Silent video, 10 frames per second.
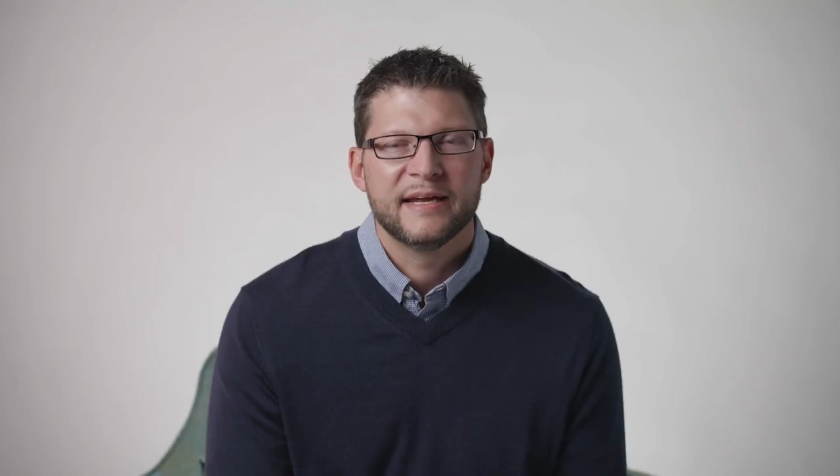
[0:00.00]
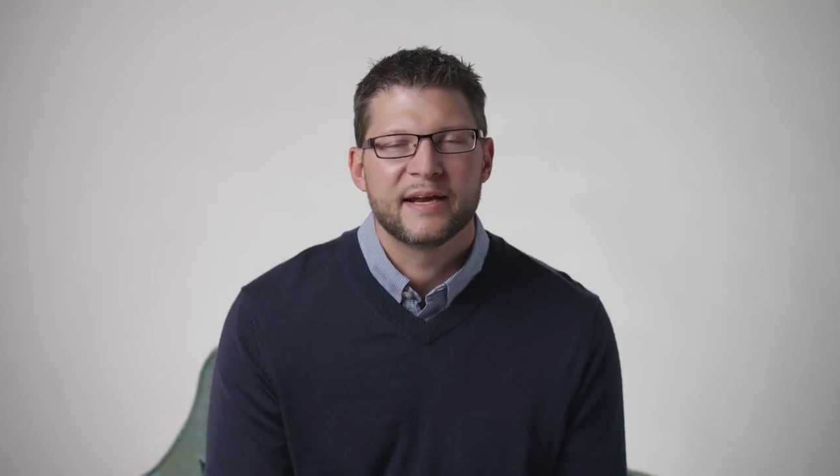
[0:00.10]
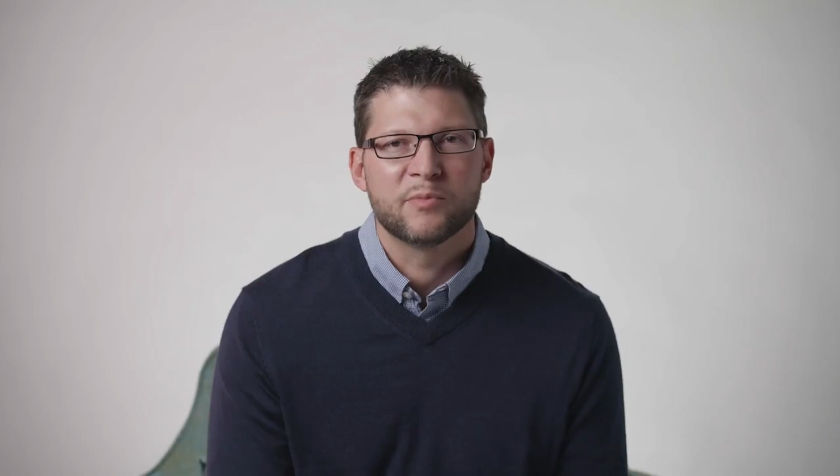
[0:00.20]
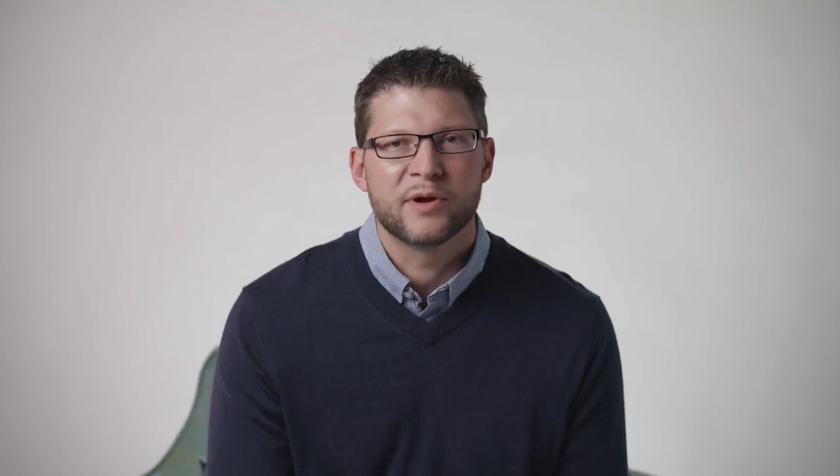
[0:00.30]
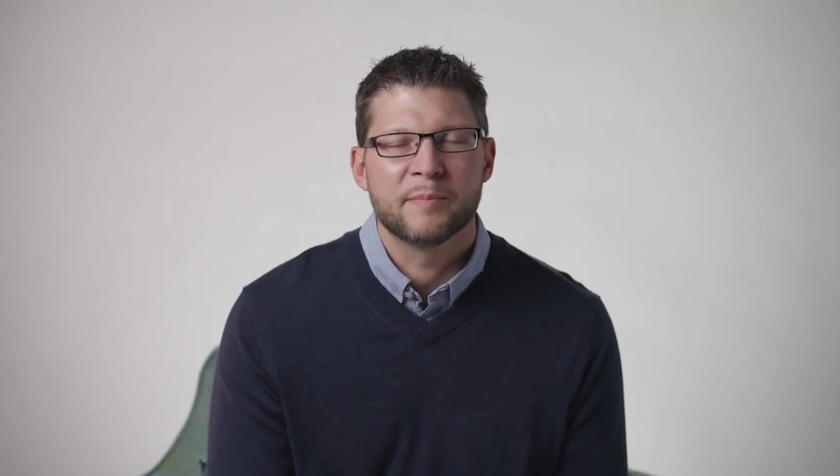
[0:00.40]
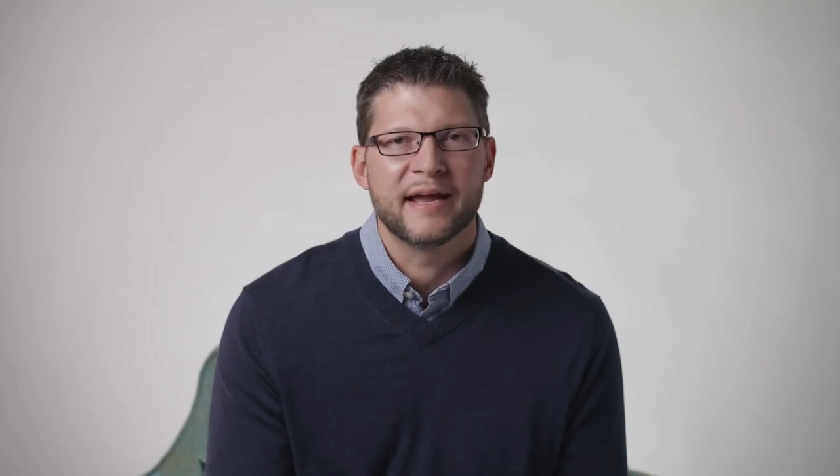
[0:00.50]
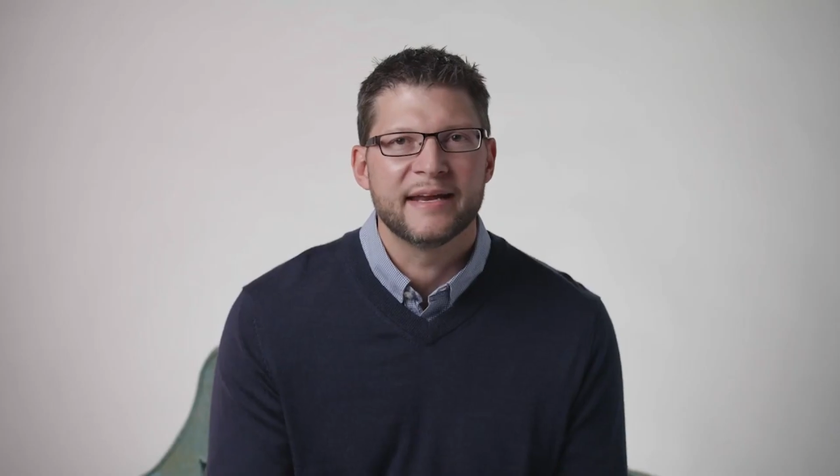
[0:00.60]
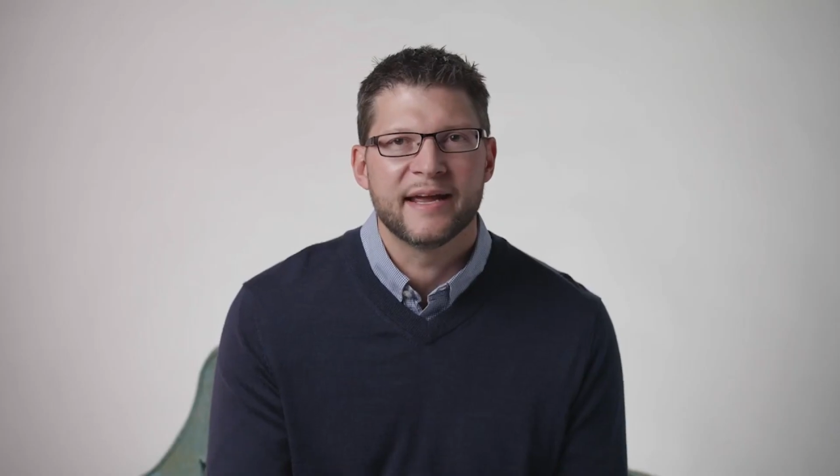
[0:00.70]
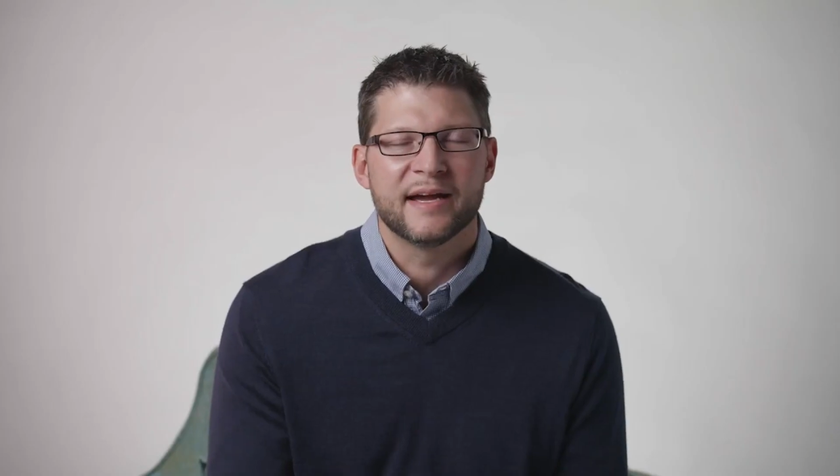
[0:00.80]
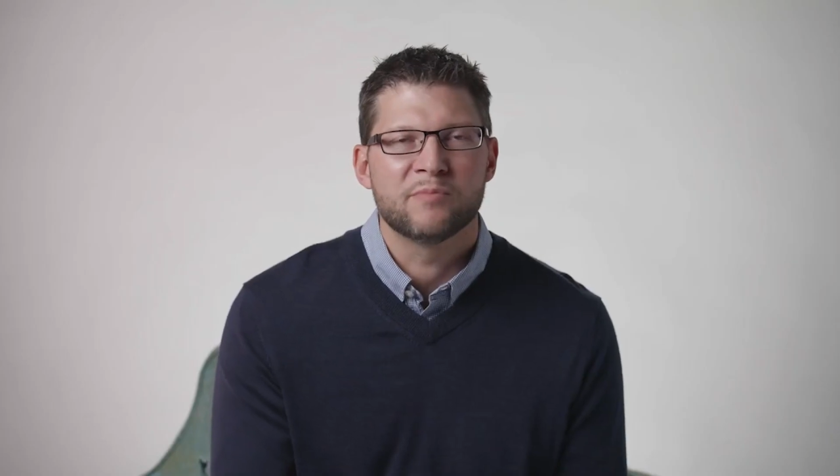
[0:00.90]
Kind of bring my
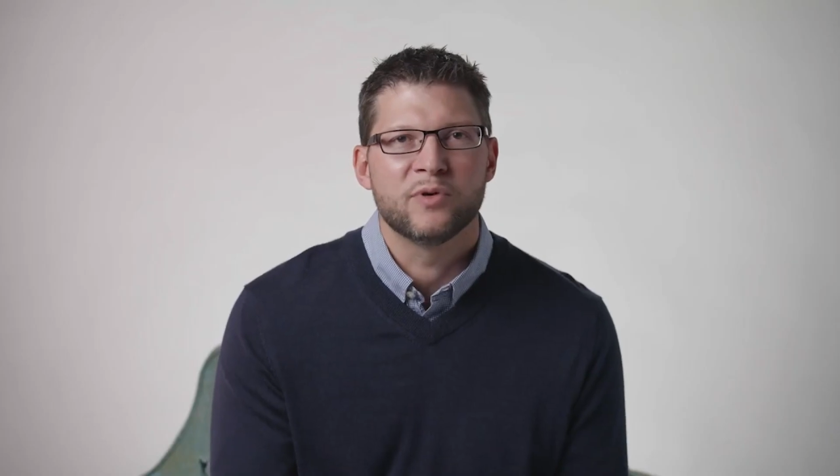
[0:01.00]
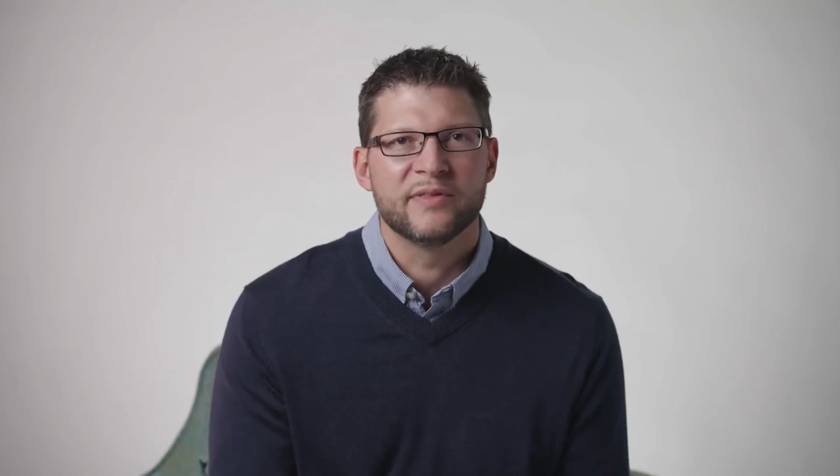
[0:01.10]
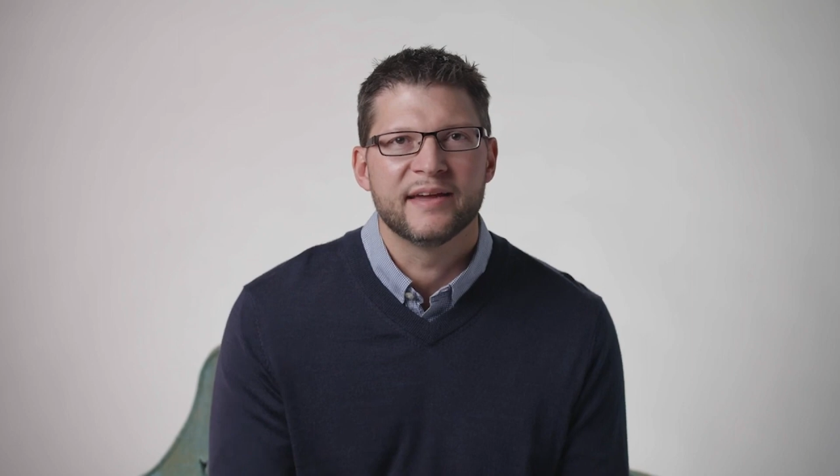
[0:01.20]
day up when